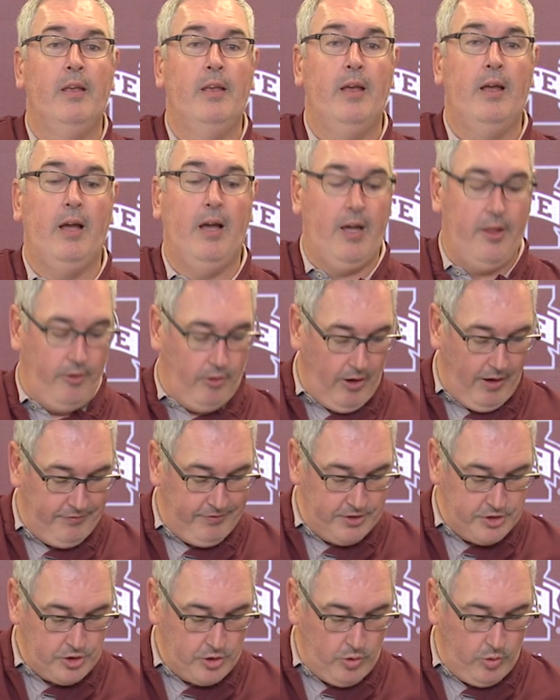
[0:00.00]
Uh, their
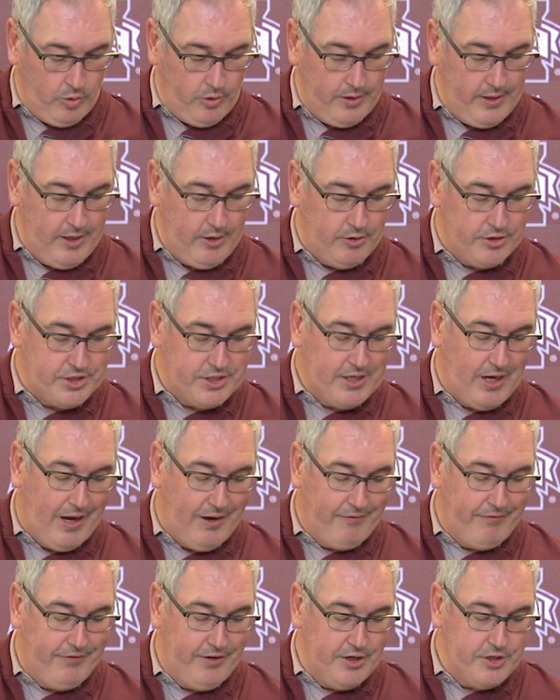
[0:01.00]
offense coordinator is
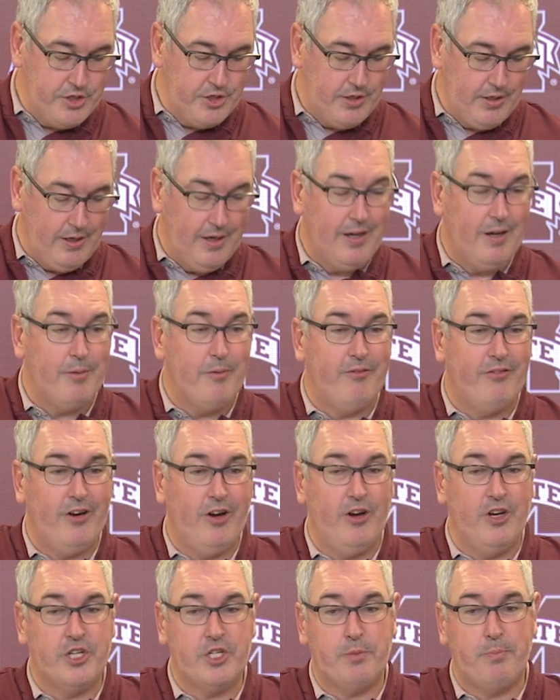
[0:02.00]
Todd Fitch, a
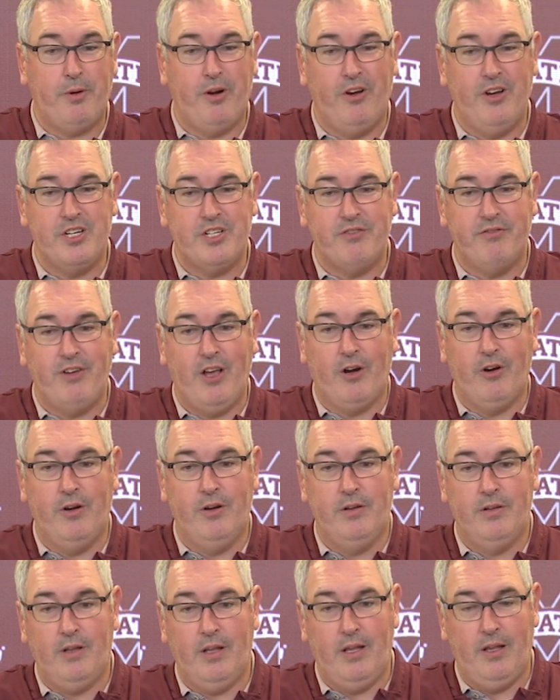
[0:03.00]
very experienced veteran
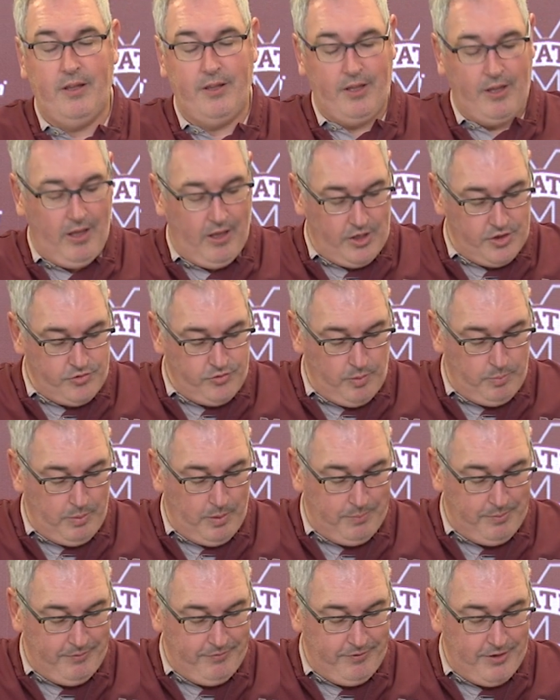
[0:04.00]
uh, of the college football
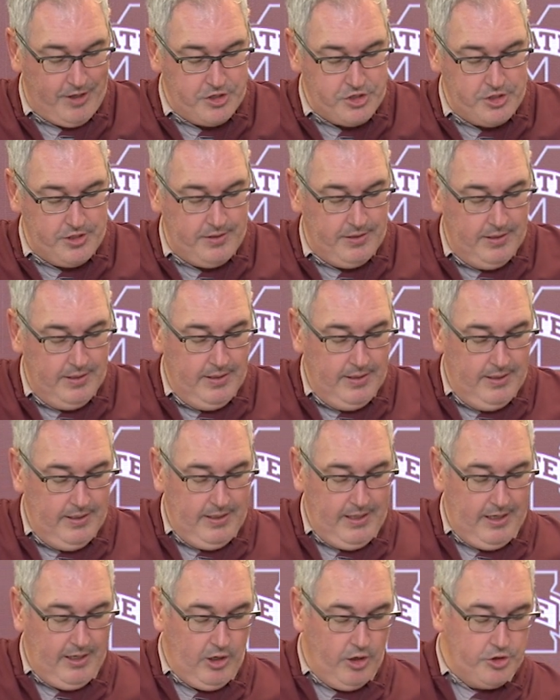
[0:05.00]
profession.
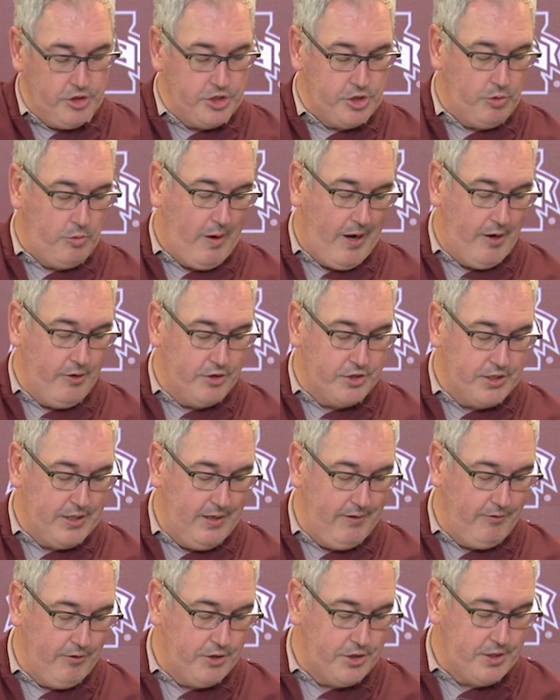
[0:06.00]
He coaches wide
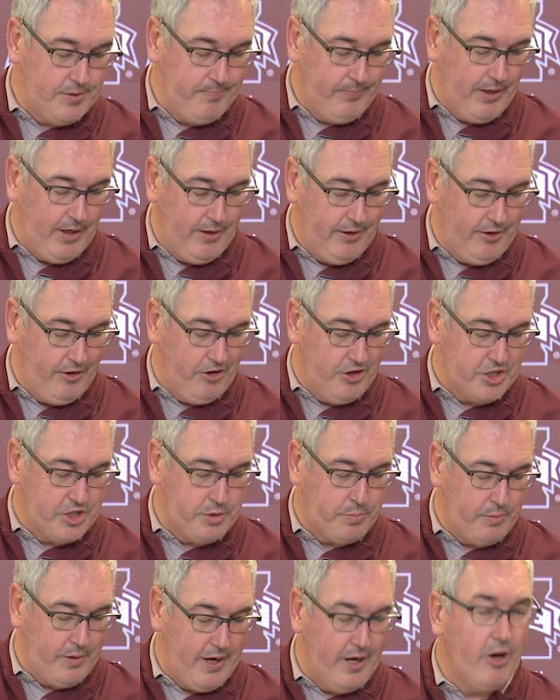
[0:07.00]
receivers. Uh, they're a
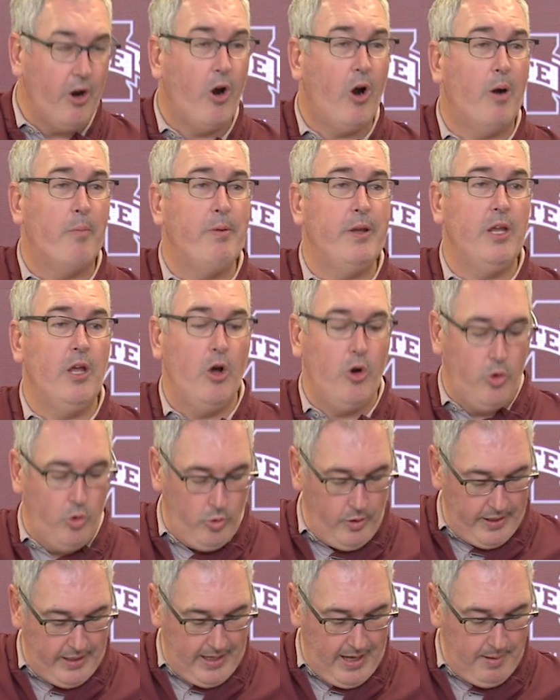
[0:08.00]
spread RPO
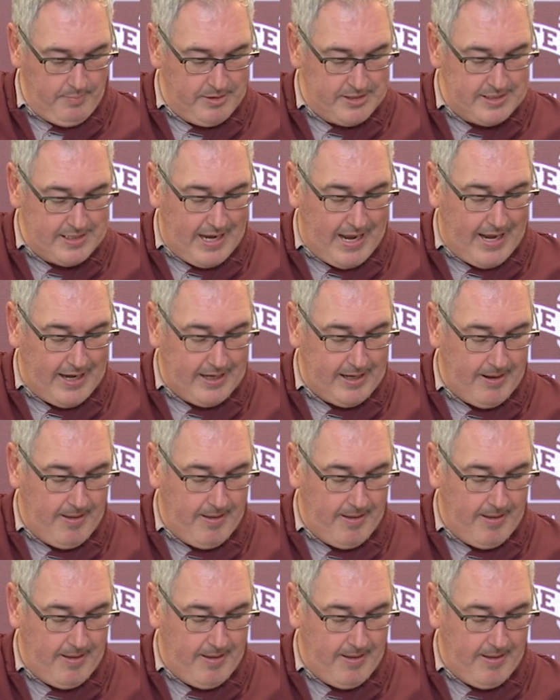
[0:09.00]
quick game attack,